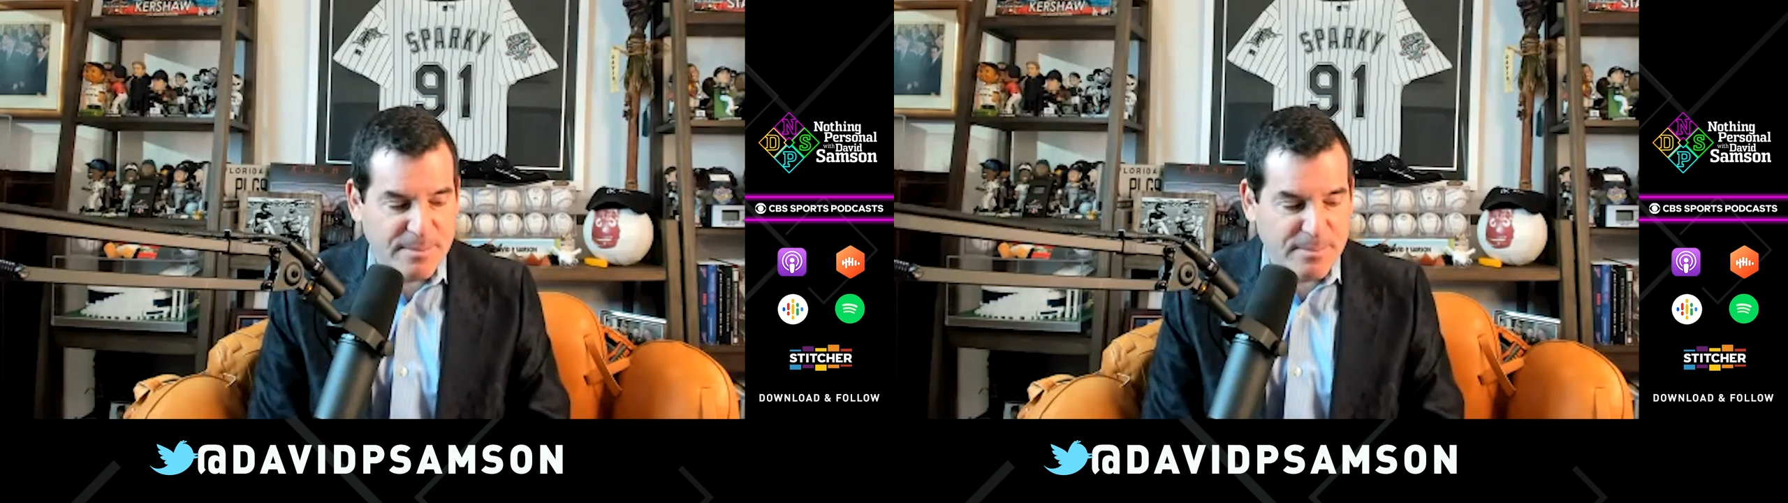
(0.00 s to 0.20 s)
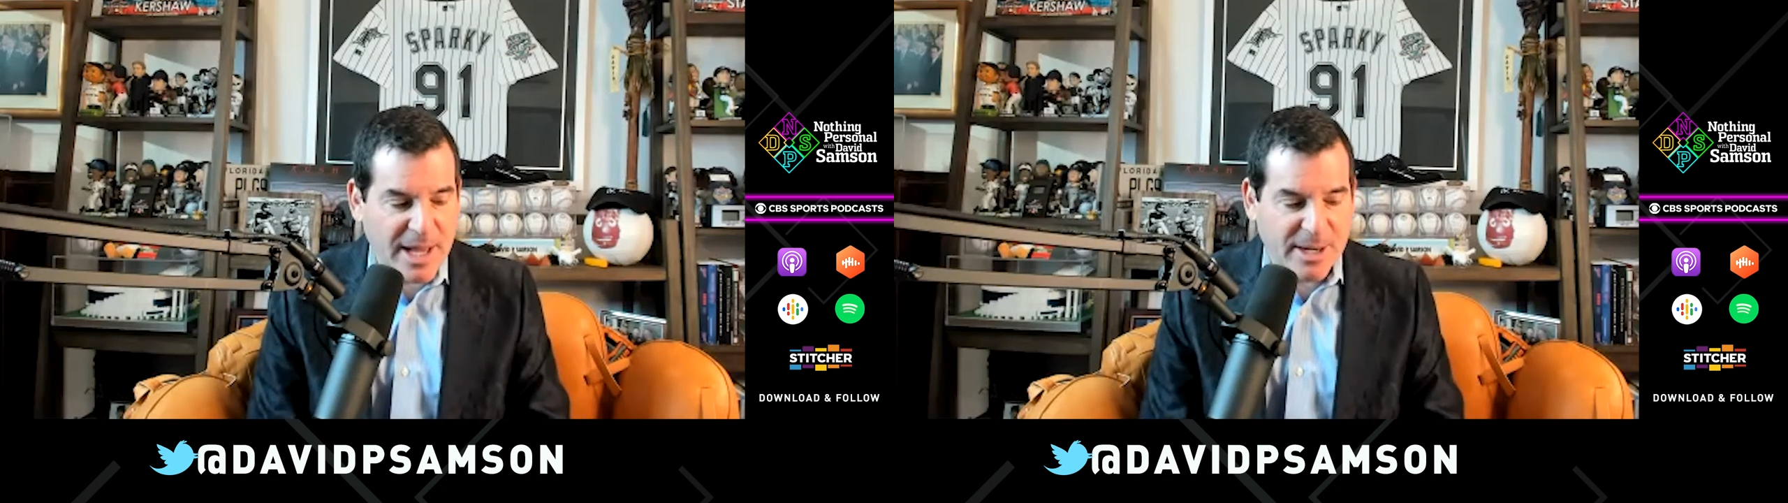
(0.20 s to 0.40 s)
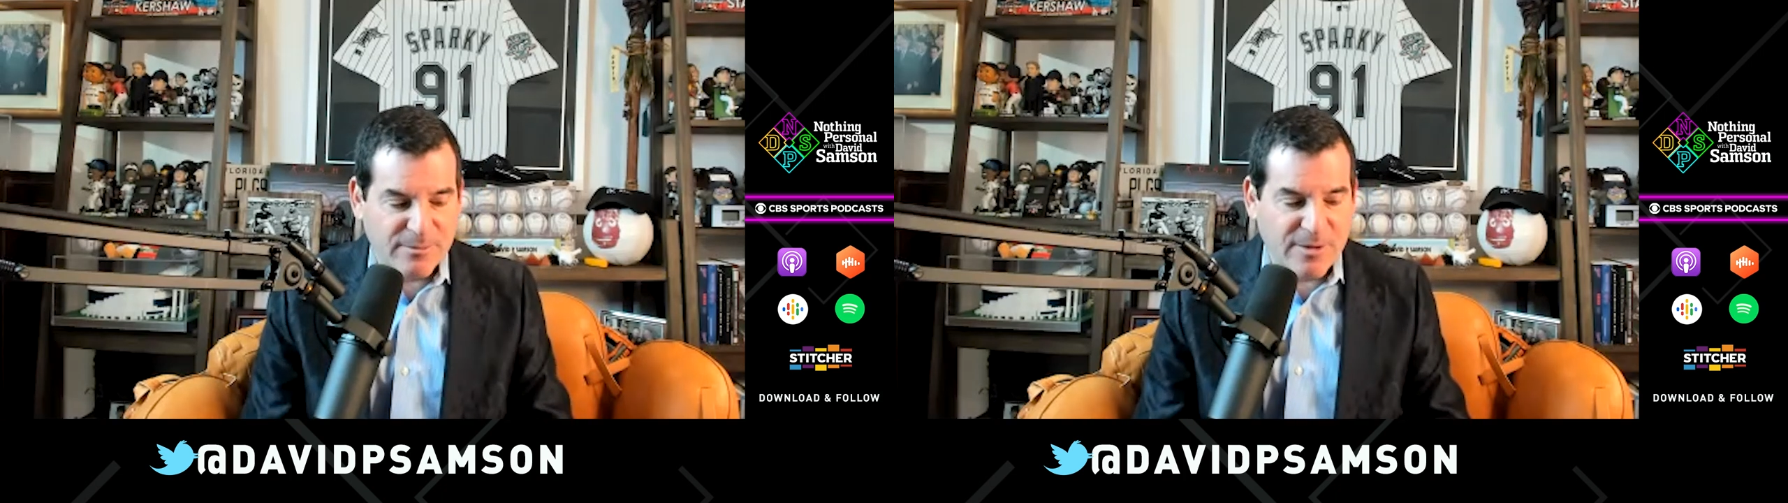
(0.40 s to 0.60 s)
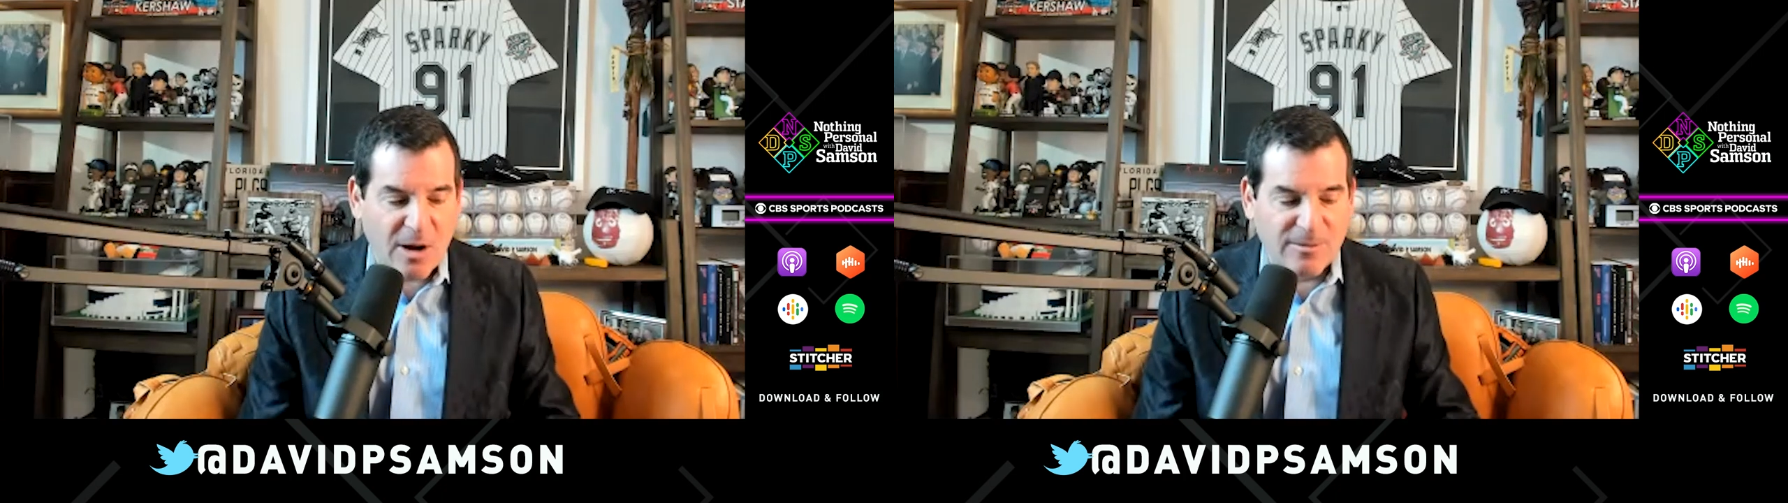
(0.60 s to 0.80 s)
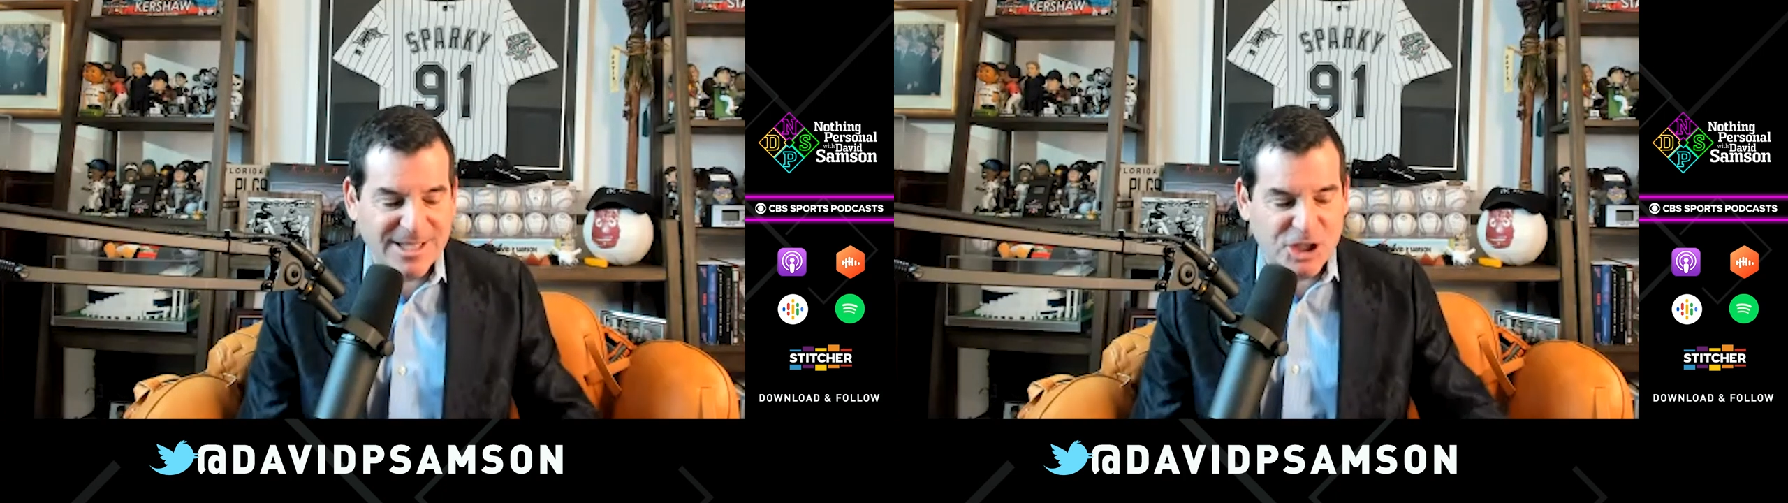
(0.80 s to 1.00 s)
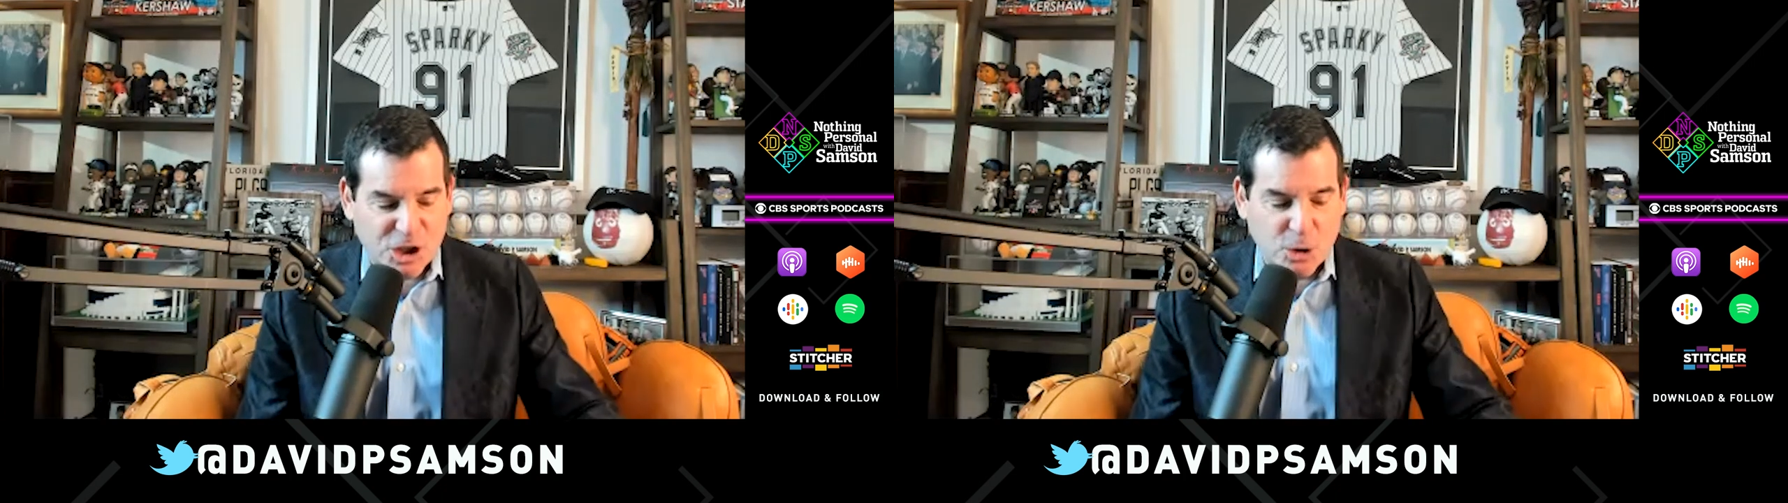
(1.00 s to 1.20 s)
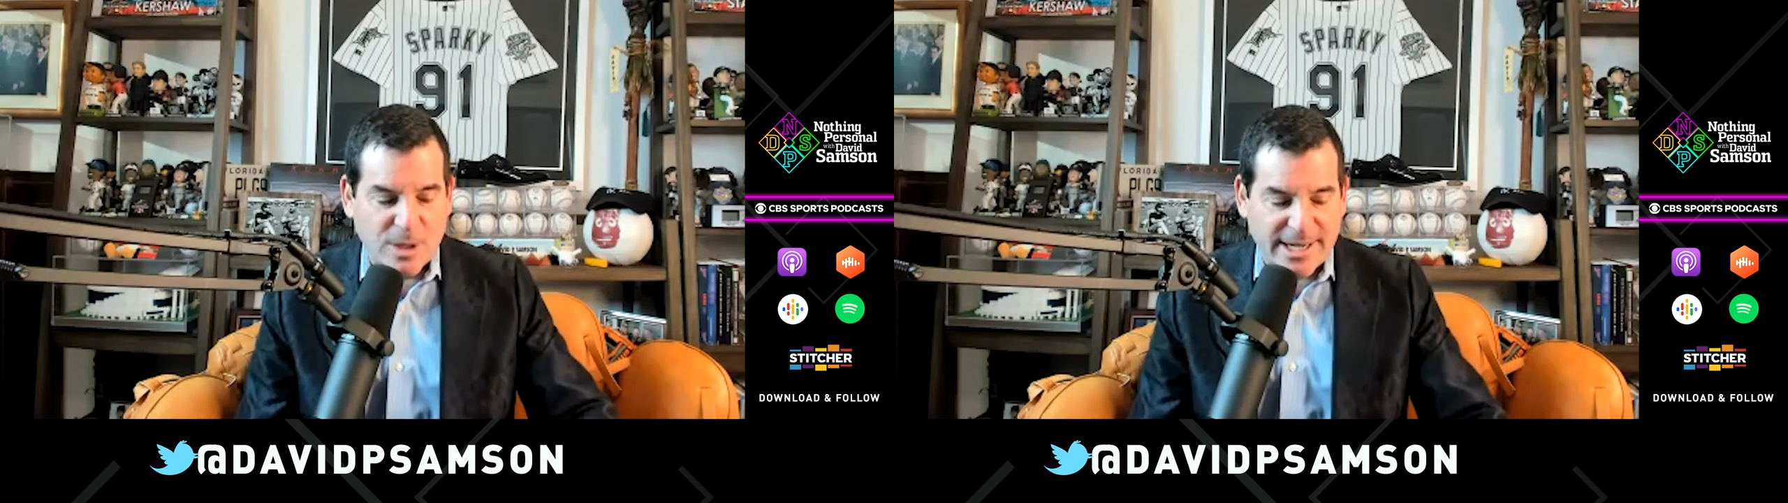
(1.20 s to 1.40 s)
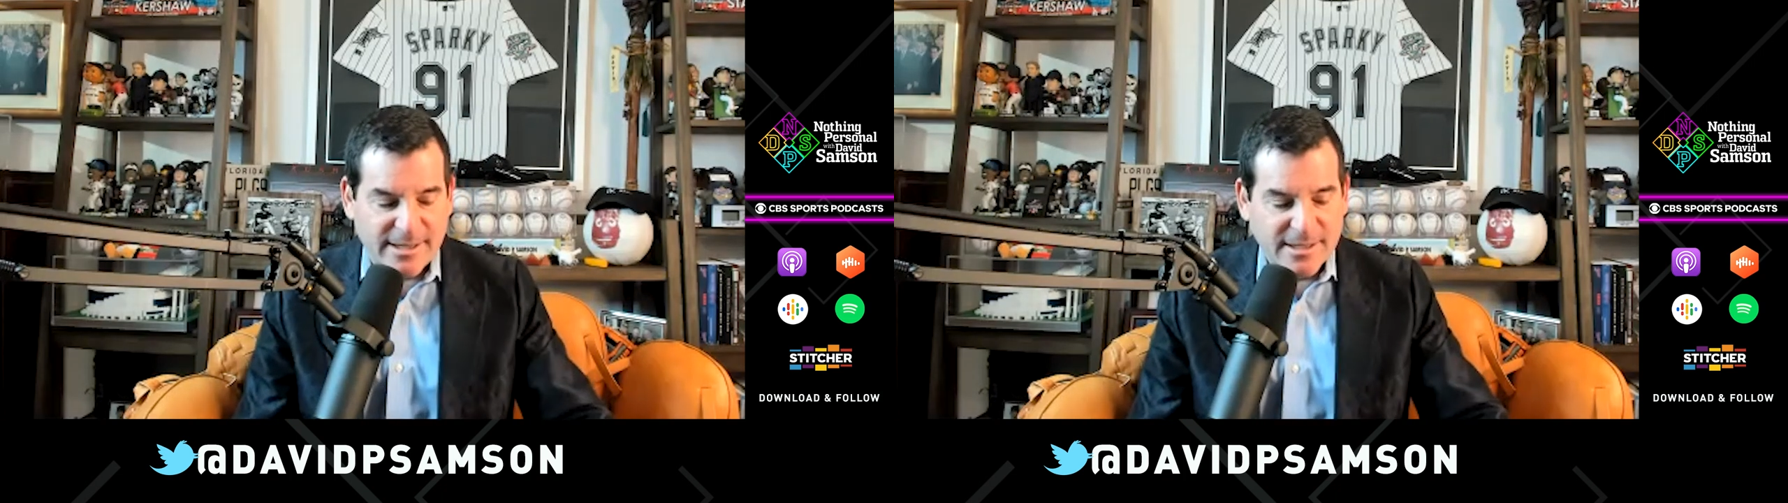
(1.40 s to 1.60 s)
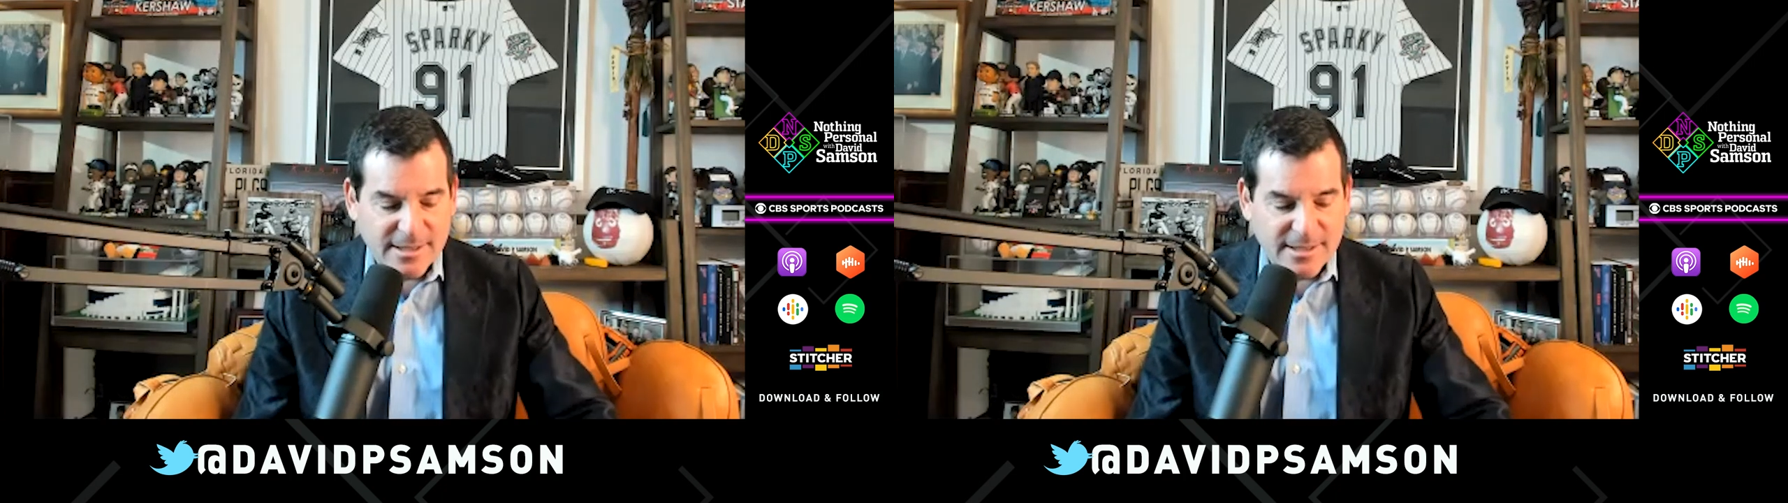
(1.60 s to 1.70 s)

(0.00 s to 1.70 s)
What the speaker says: player involved in a shooting.